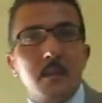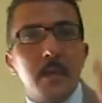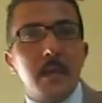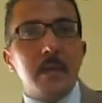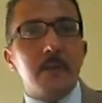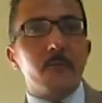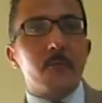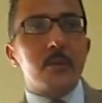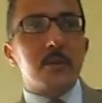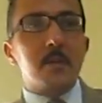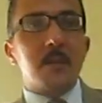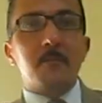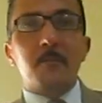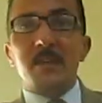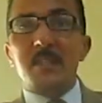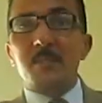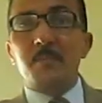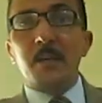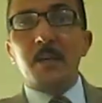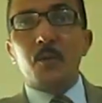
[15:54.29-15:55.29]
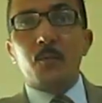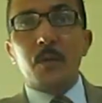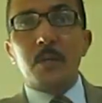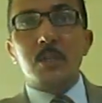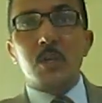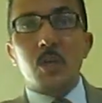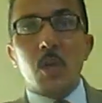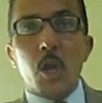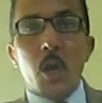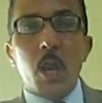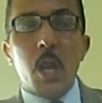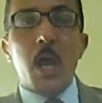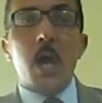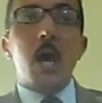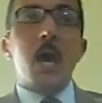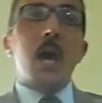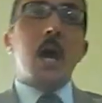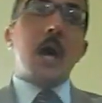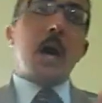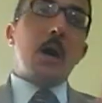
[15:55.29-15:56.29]
everything must be original.
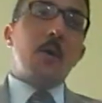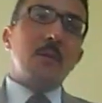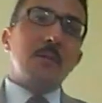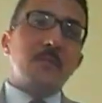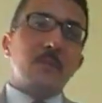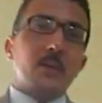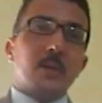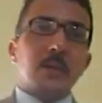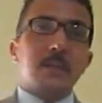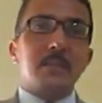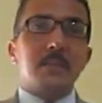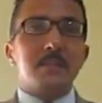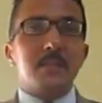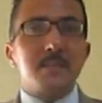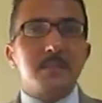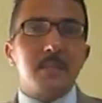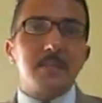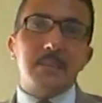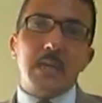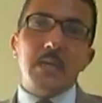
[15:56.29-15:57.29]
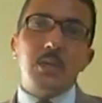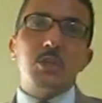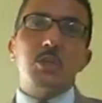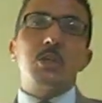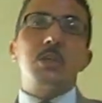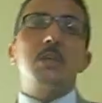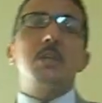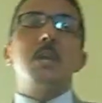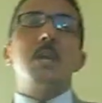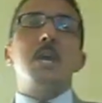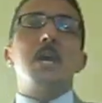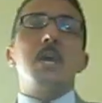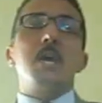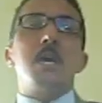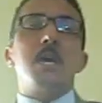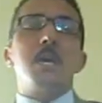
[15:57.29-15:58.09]
However, in a dissertation,